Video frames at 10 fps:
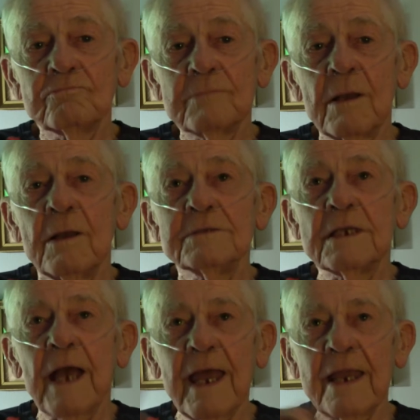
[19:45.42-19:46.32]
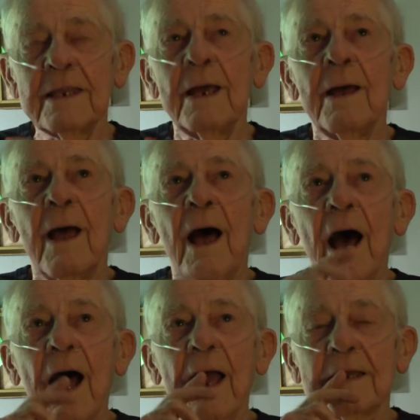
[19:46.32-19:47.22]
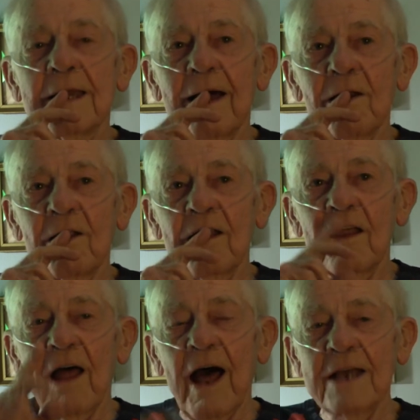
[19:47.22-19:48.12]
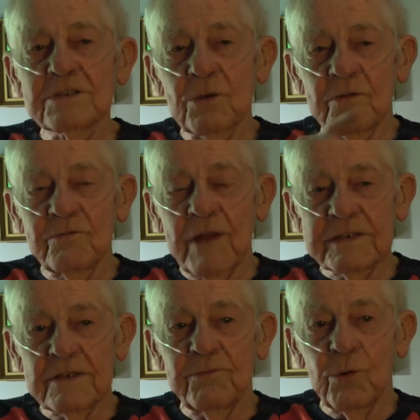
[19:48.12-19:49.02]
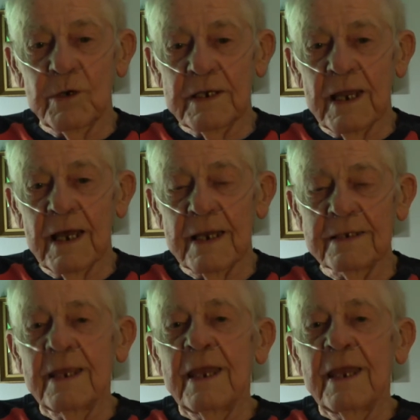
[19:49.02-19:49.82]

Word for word: No. See, I had, I got out of high school of nineteen forty-nine,